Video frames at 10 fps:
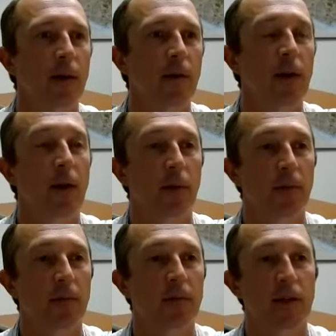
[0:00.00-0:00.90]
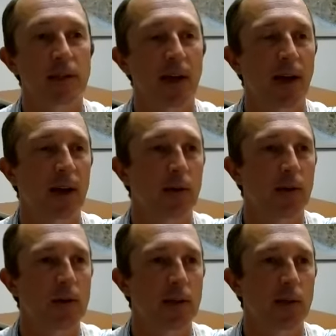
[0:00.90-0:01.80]
Anyway, I don't
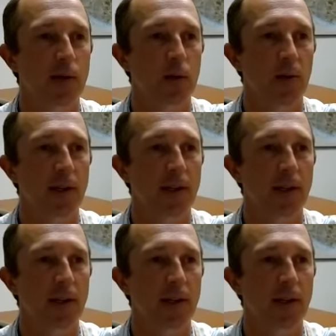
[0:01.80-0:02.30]
use this tool much